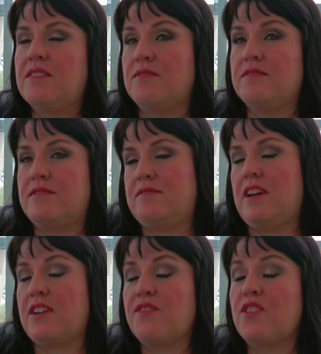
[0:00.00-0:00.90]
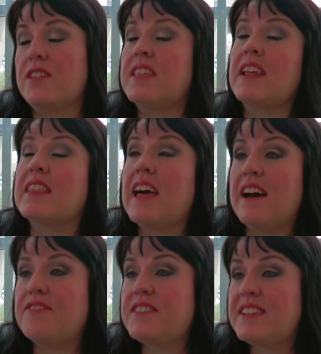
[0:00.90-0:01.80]
Well, not converted, that I
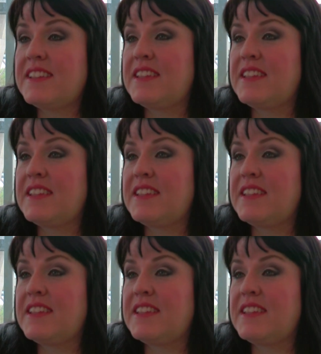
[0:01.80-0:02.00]
left.